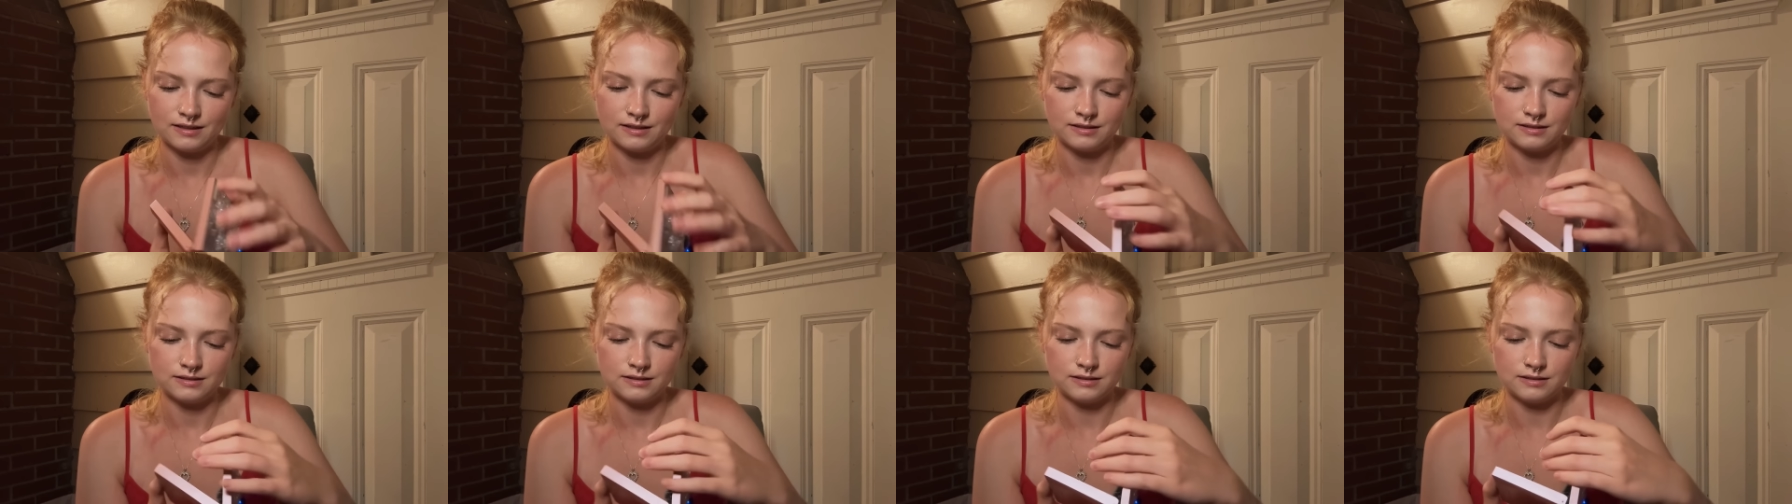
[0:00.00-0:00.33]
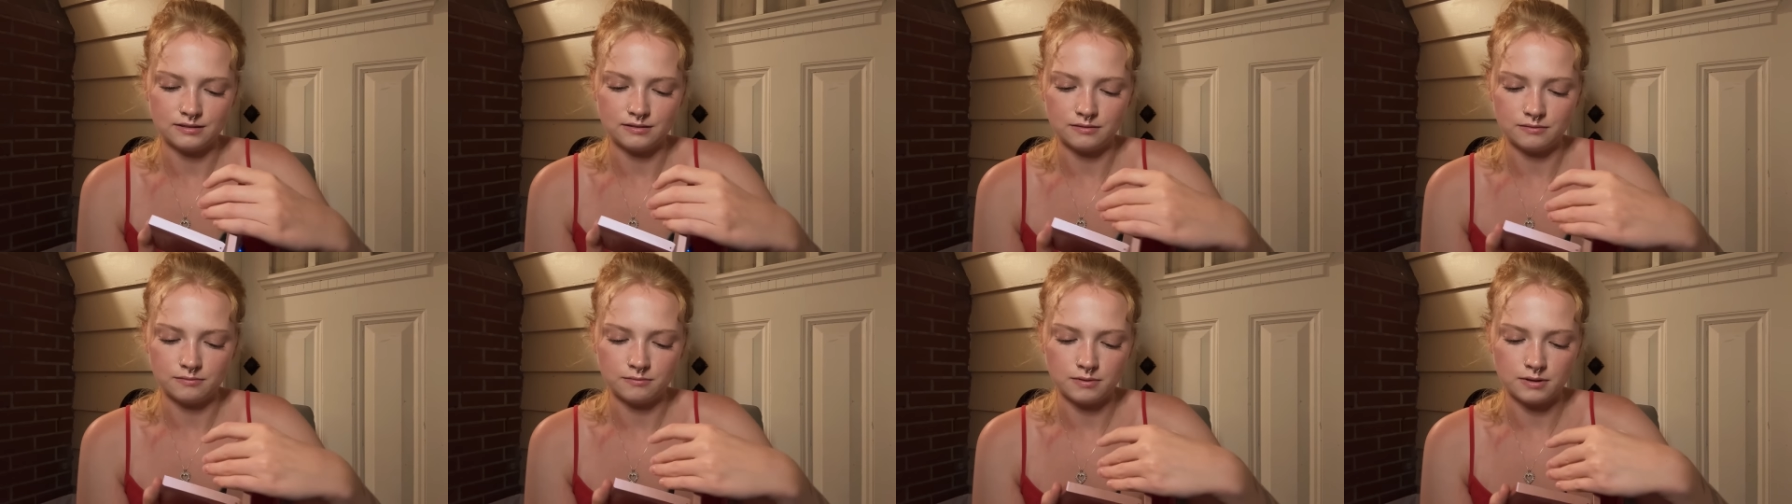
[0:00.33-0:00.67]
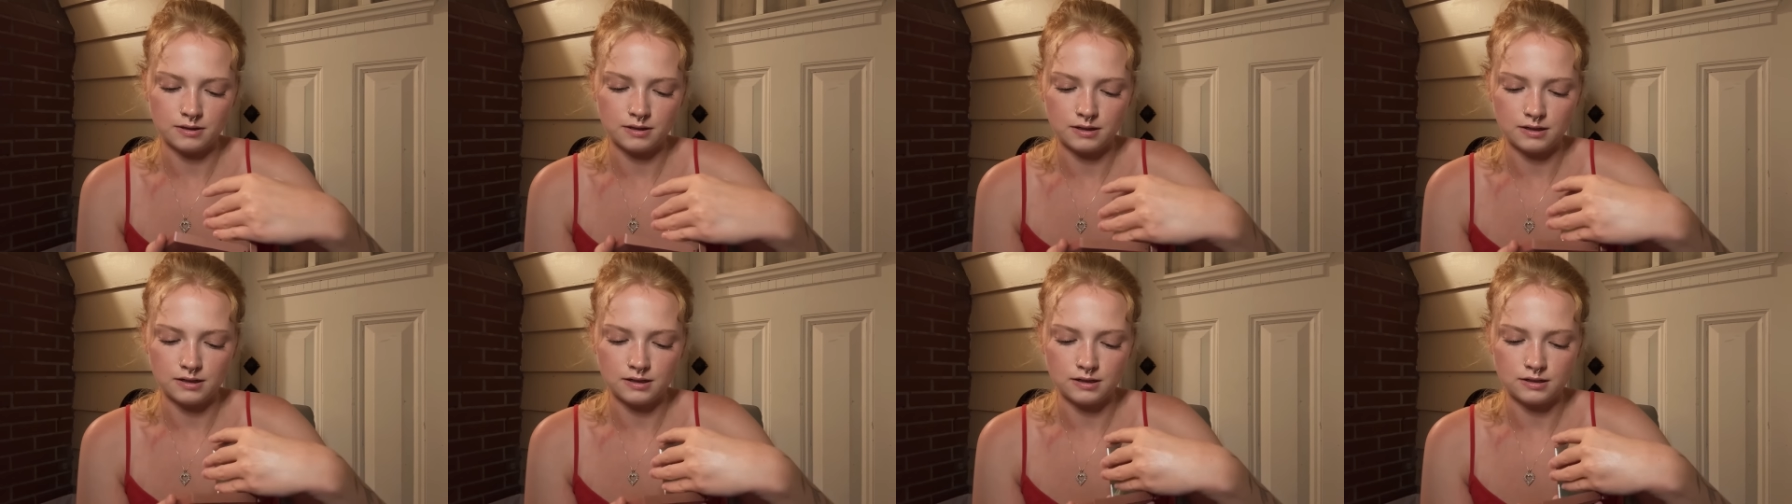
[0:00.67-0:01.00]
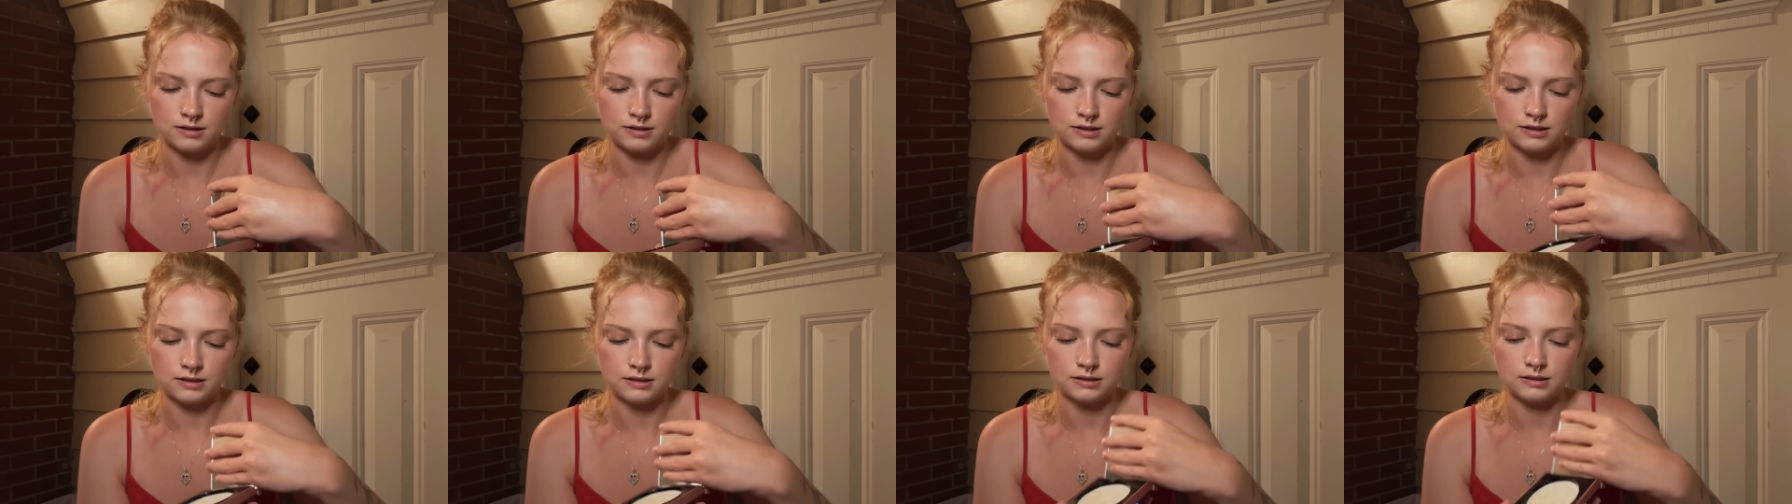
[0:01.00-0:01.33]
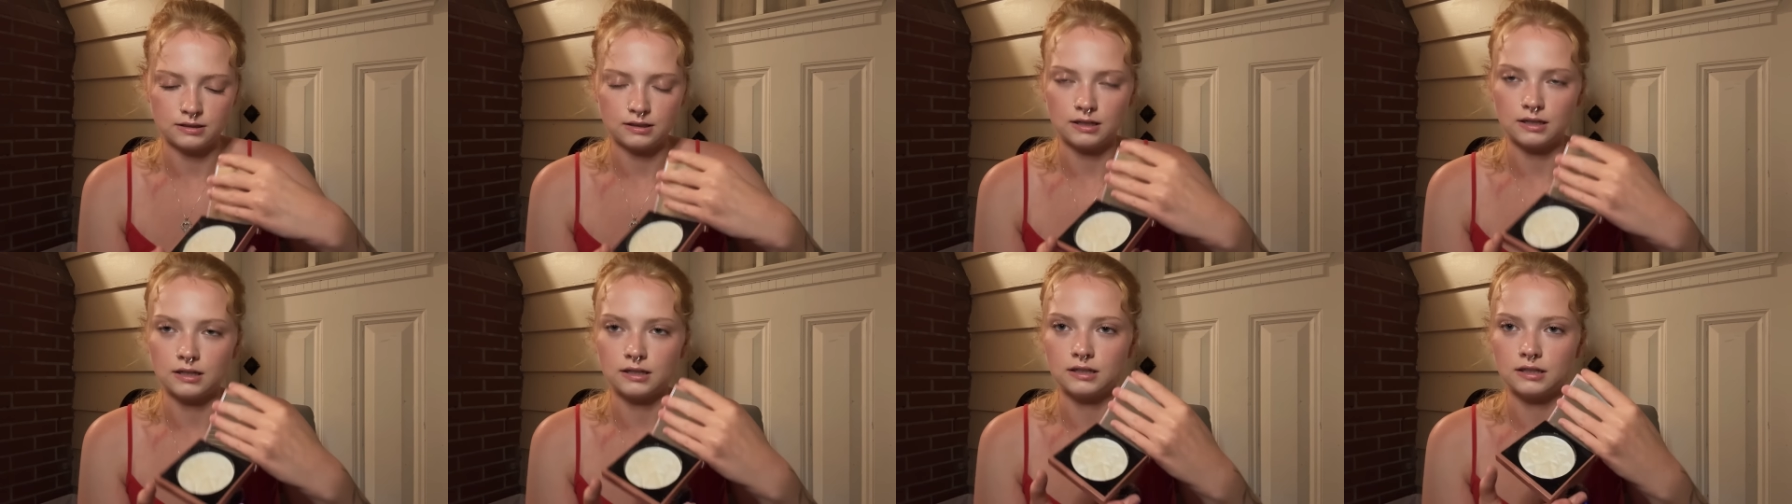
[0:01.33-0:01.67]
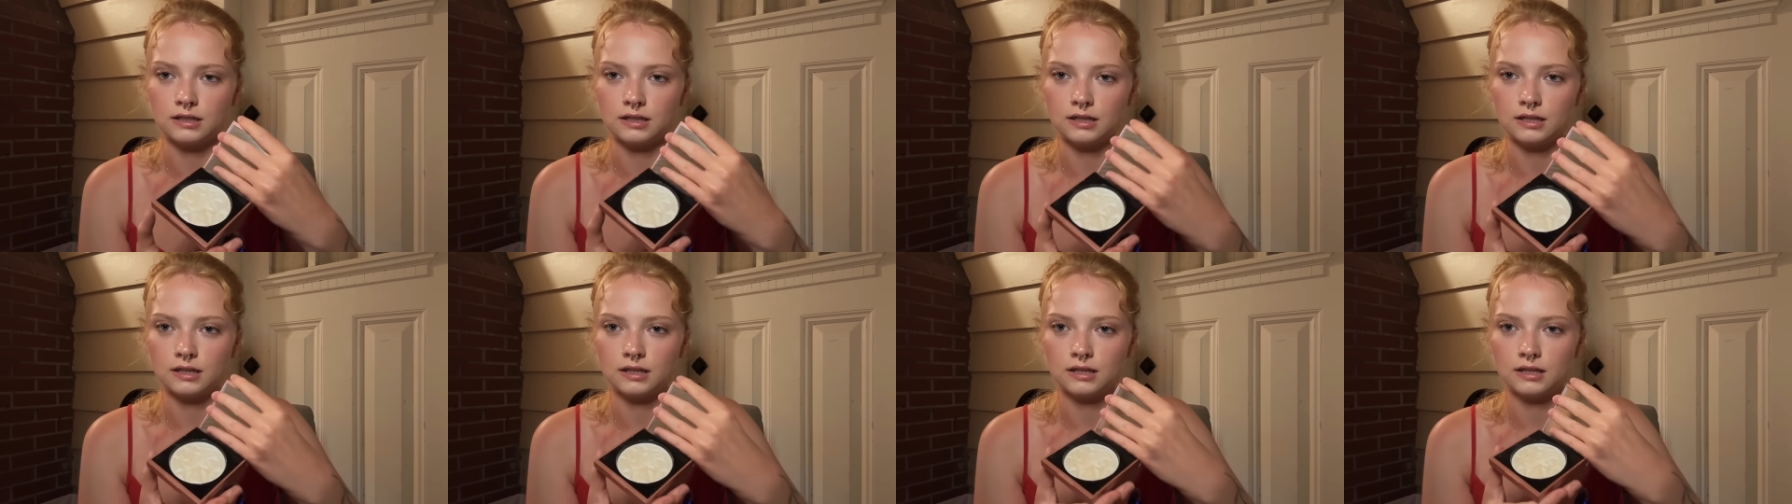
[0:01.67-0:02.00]
So we're gonna just kind of
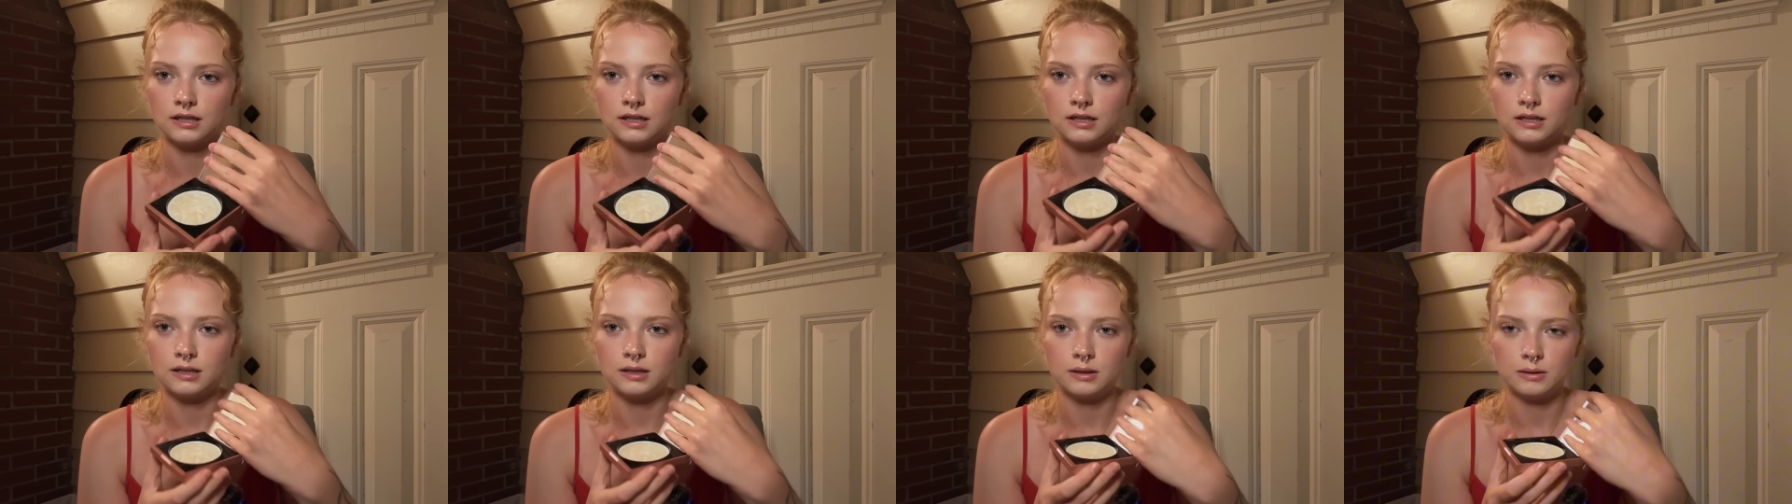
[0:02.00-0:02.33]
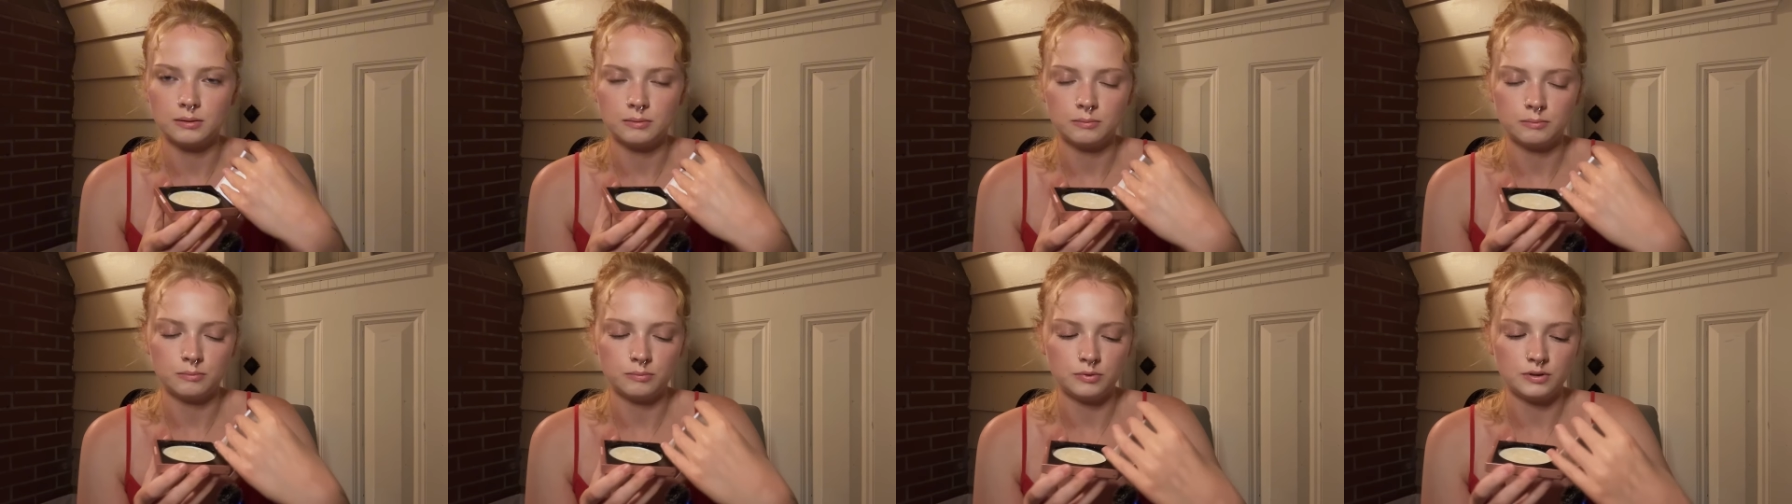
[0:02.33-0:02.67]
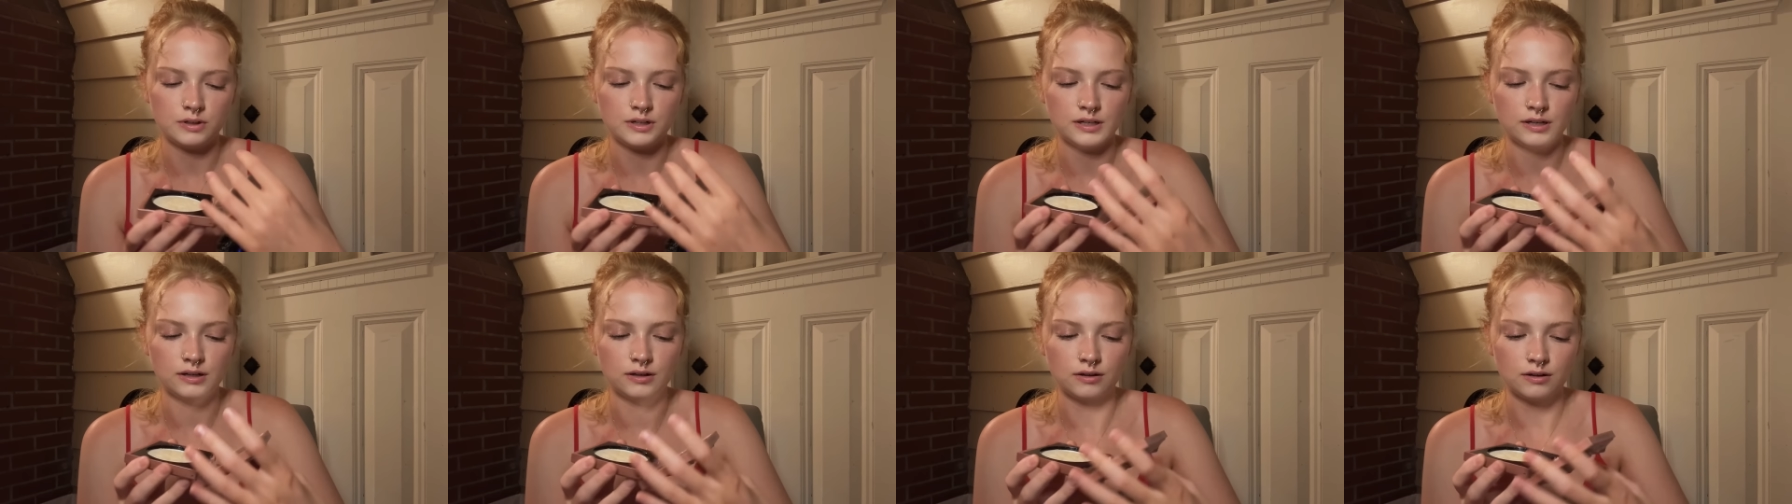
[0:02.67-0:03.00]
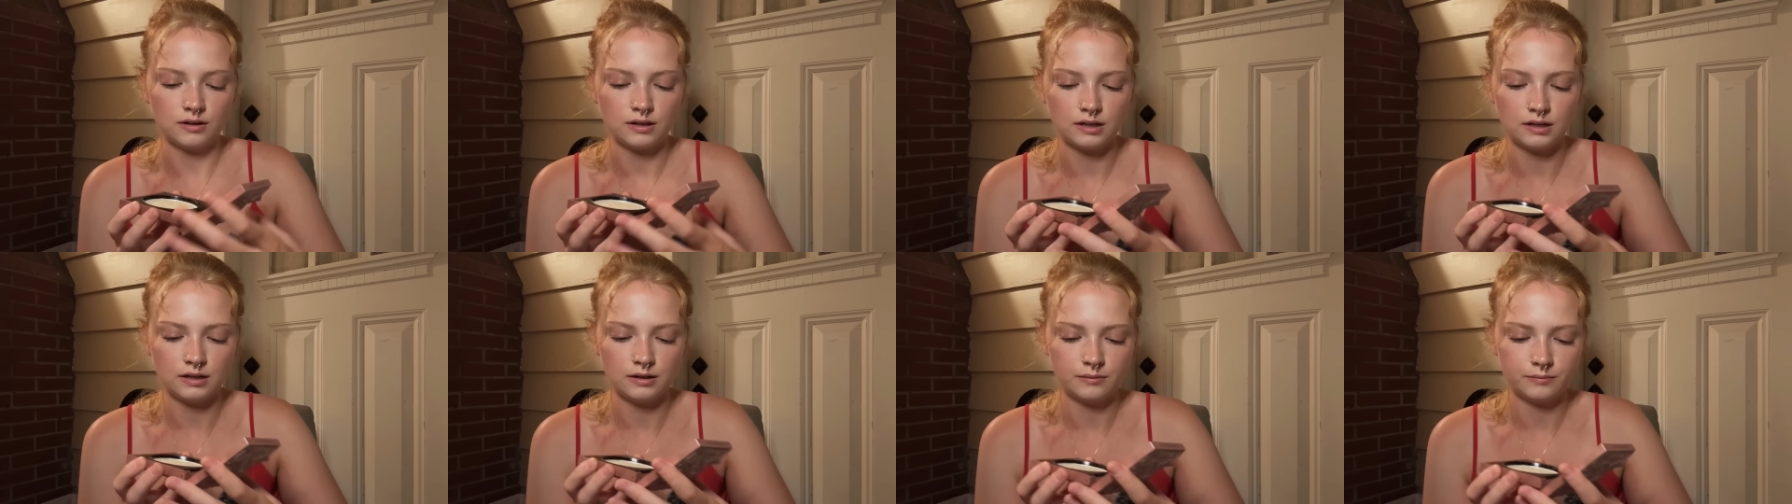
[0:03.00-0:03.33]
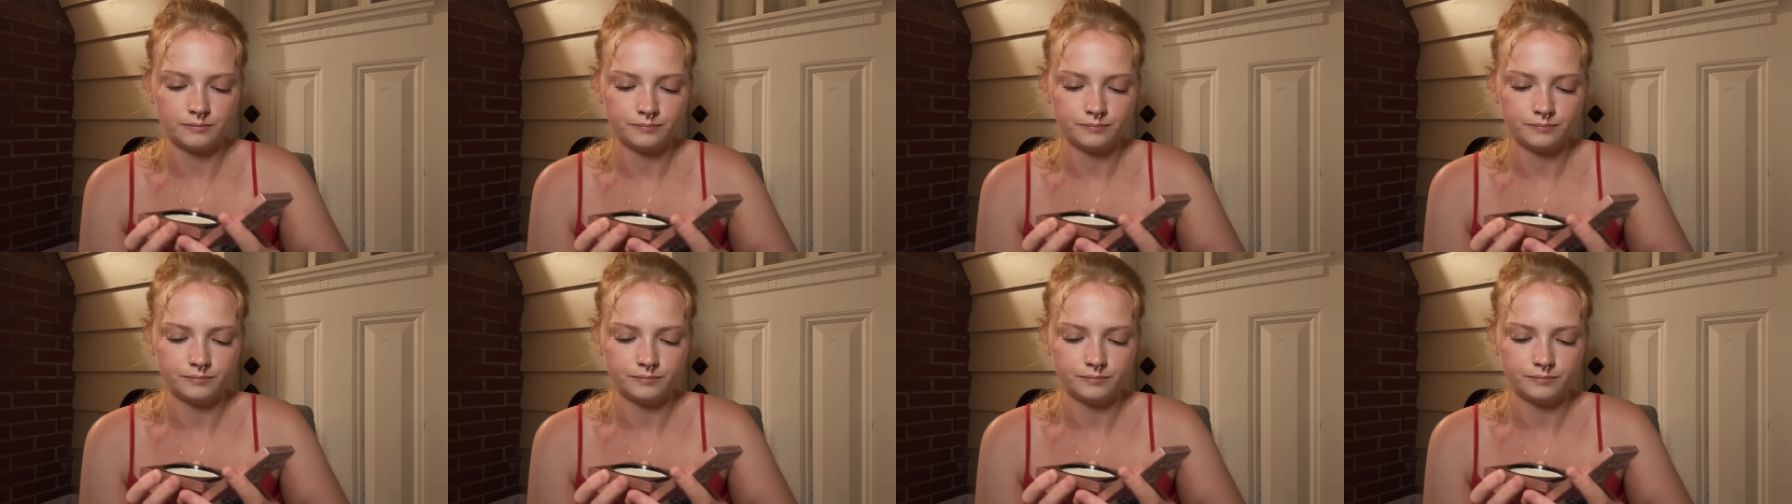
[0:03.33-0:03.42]
put it on